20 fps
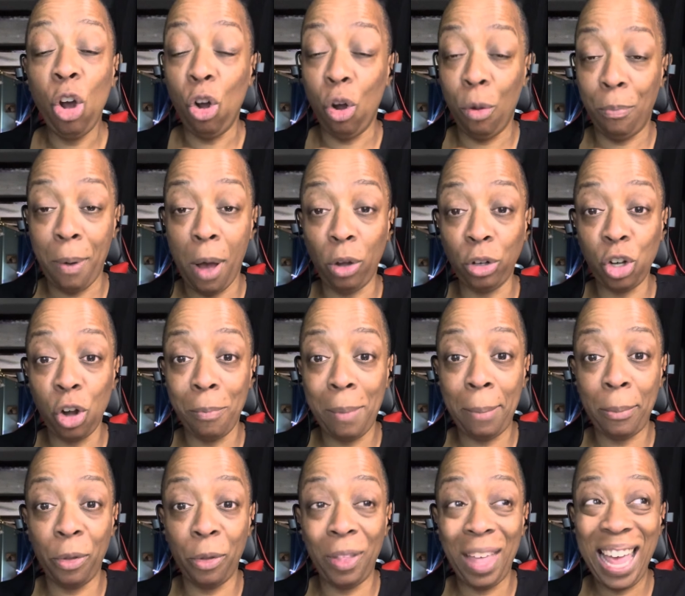who bonked her
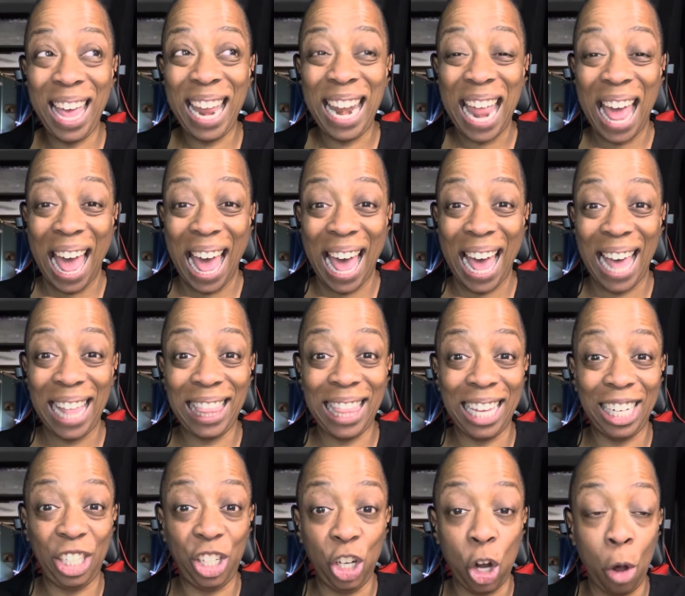mom on the head, I
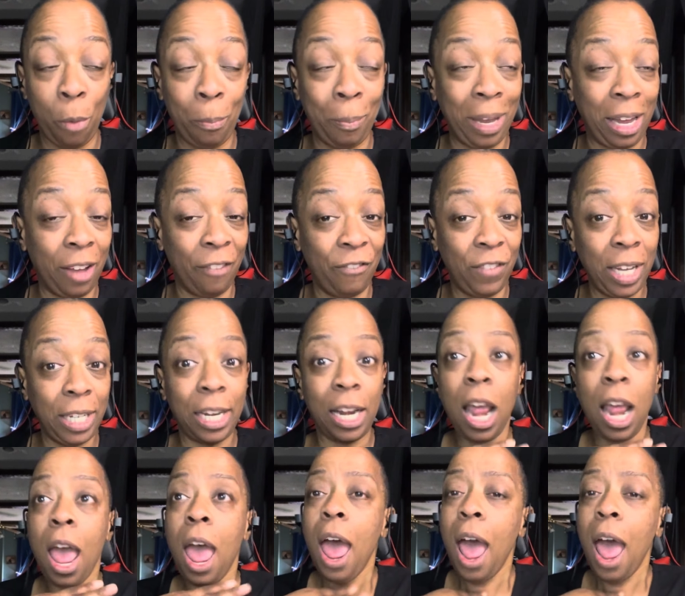think she's going to be convicted.